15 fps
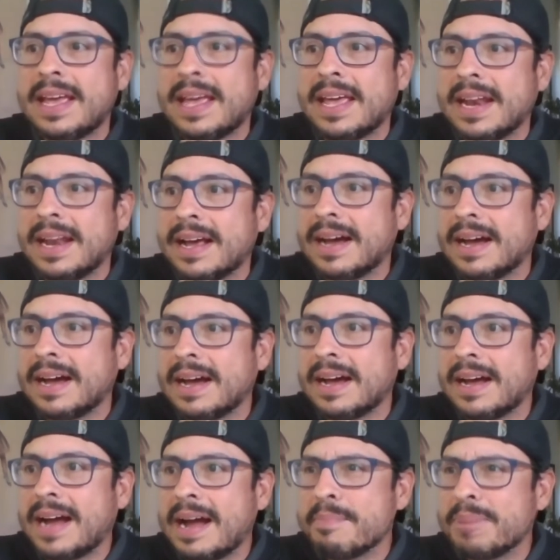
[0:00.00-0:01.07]
And
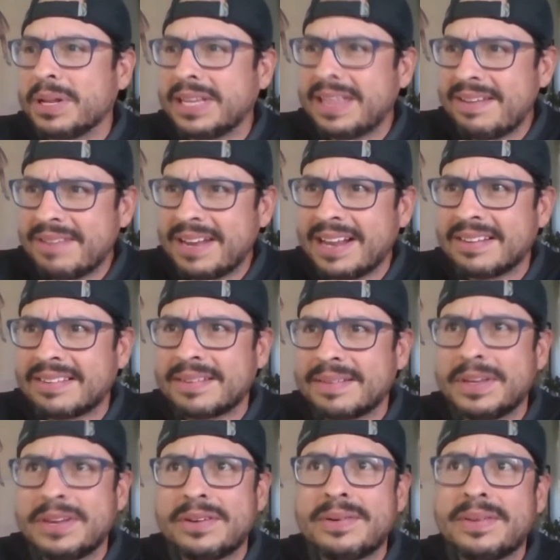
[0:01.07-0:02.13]
I believe it has
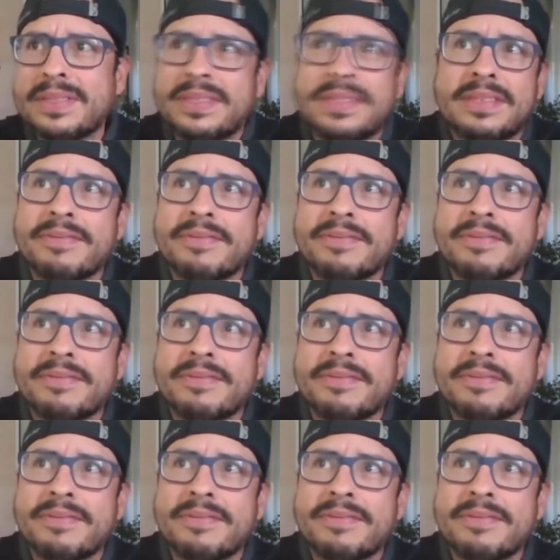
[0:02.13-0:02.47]
something to do with